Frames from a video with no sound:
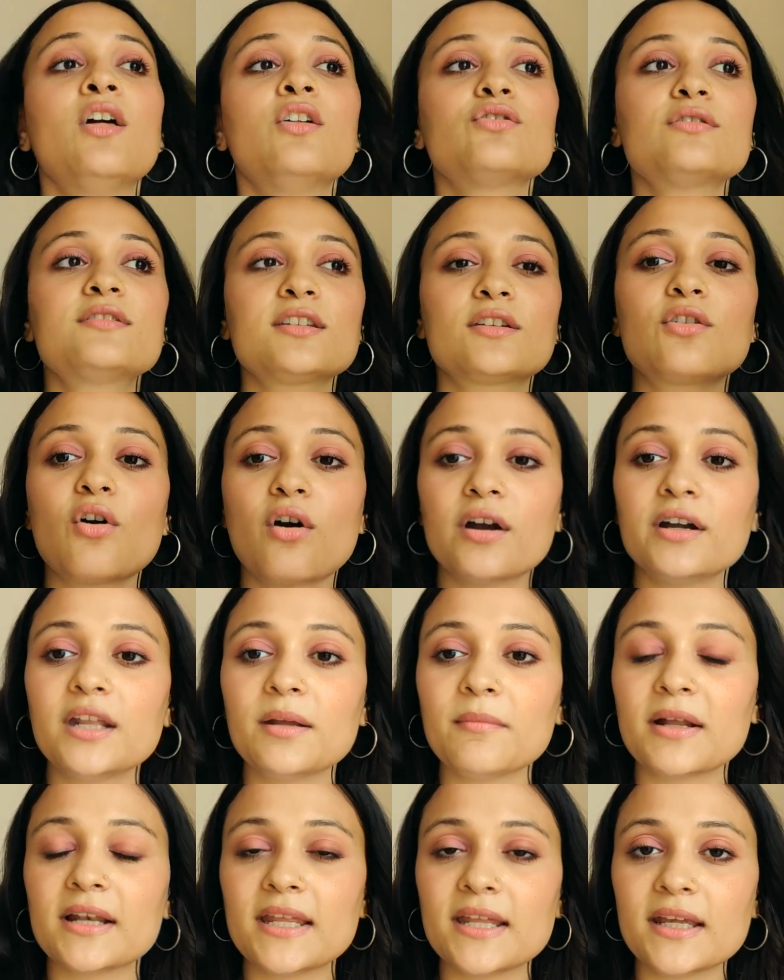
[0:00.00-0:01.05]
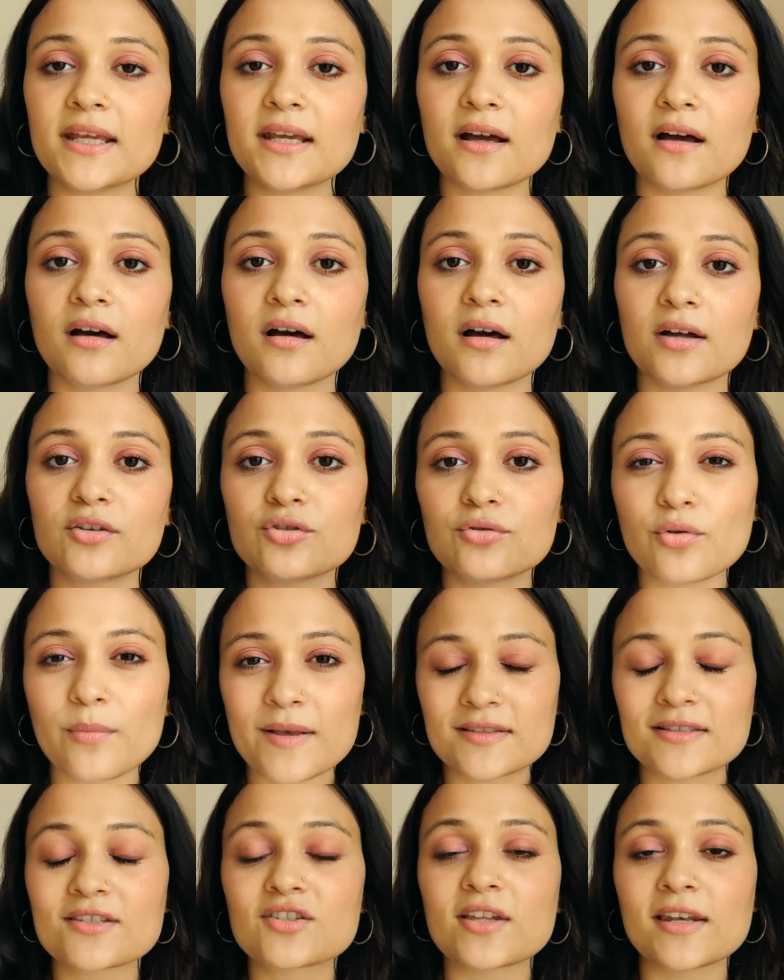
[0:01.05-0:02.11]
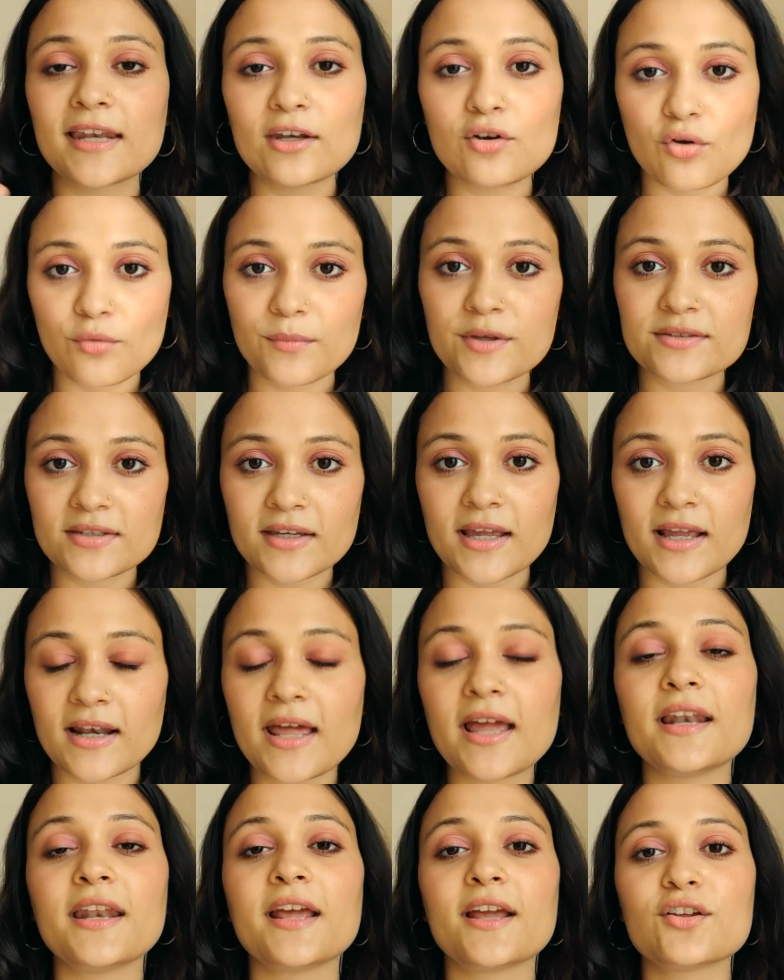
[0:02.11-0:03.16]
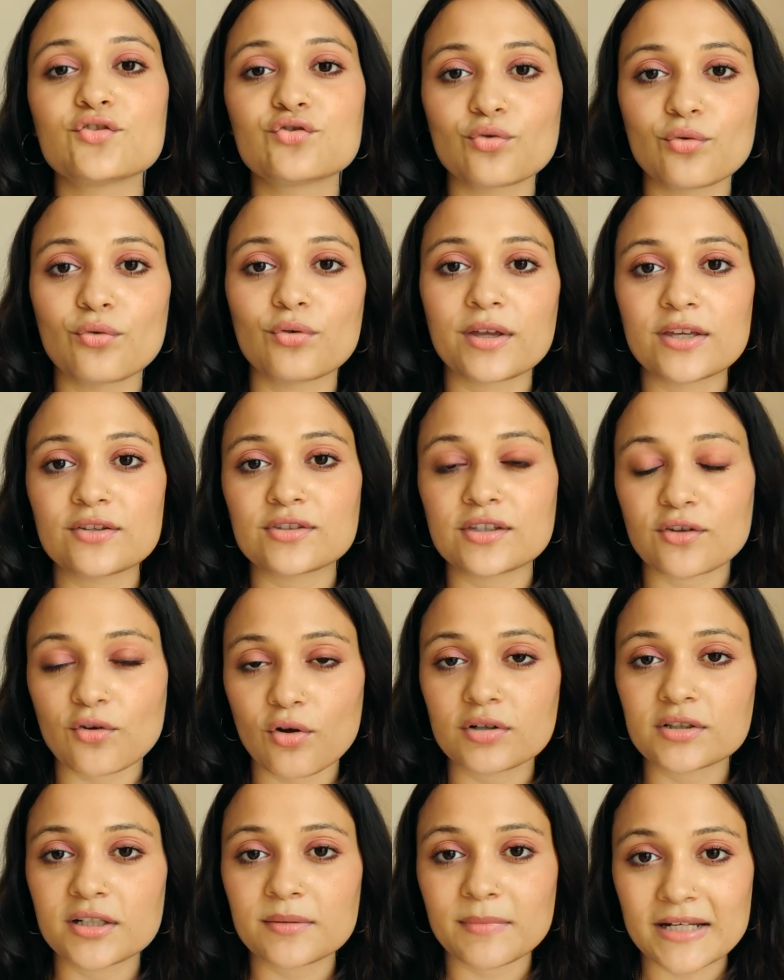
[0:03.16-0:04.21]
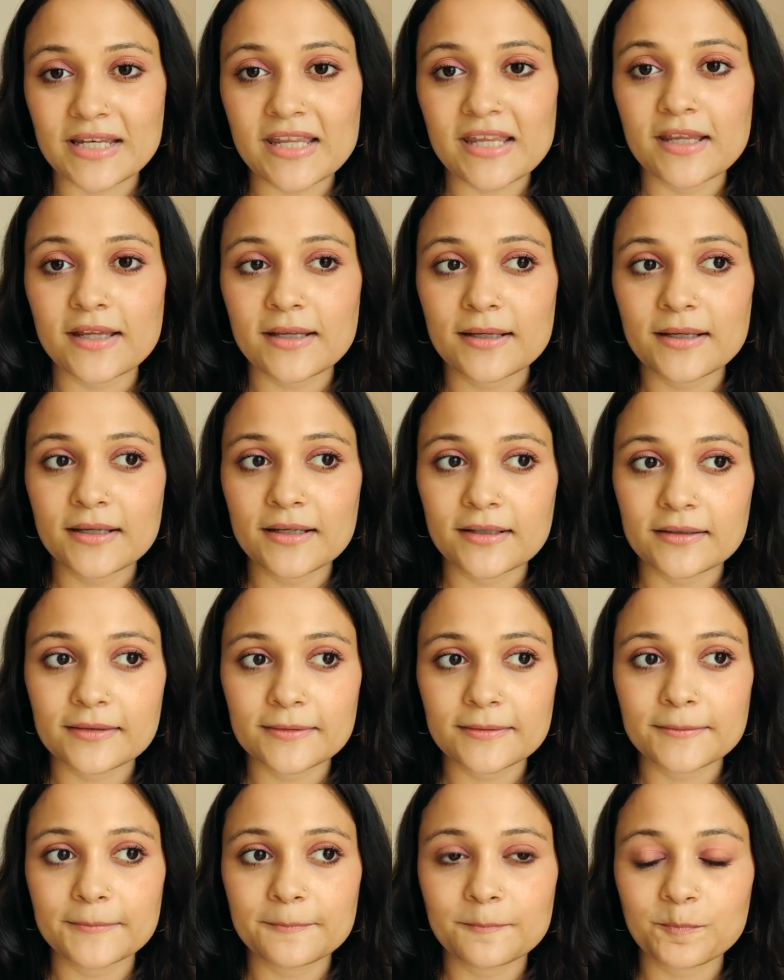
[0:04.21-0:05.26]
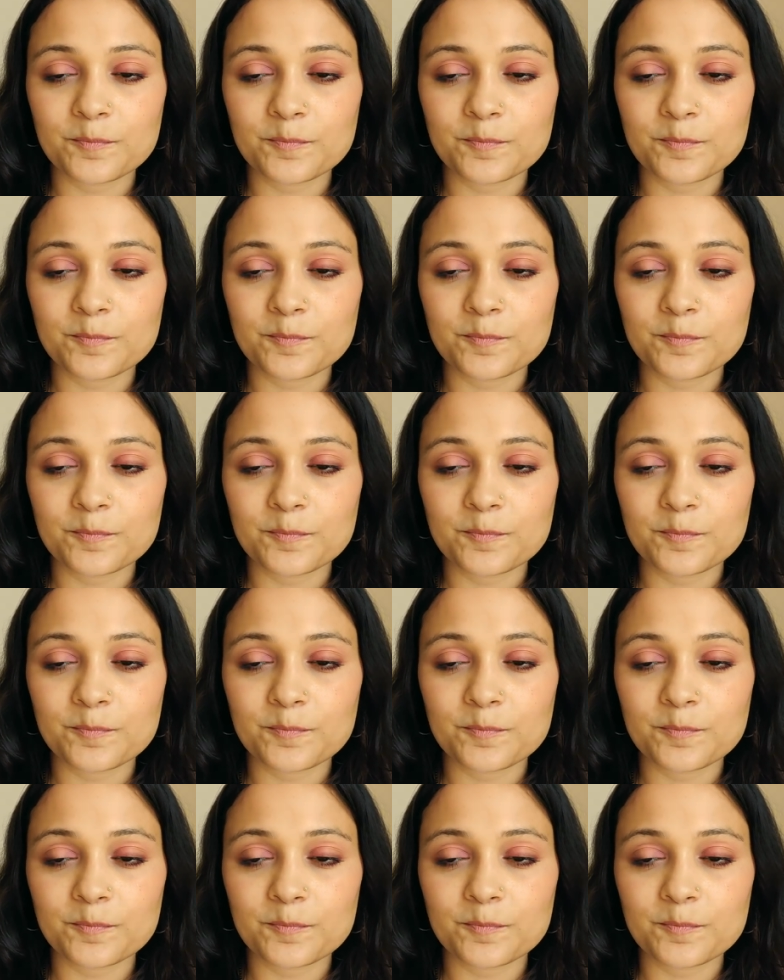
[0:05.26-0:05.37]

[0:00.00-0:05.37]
To security money domestic jane domestic airline hai jo ki security money kya